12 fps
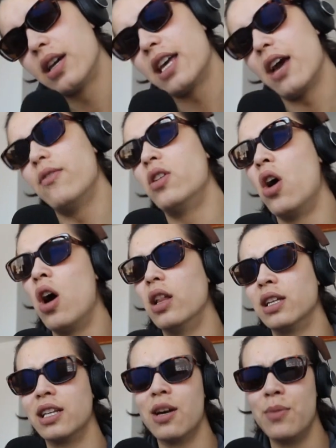Kevin
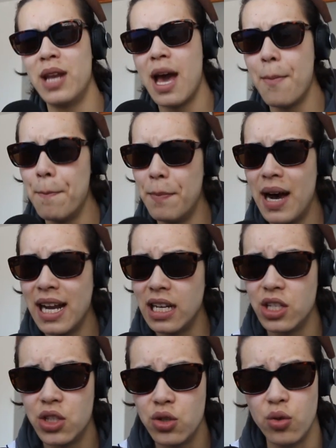Holland coming at
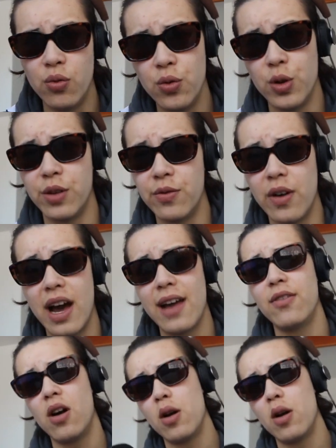minus 245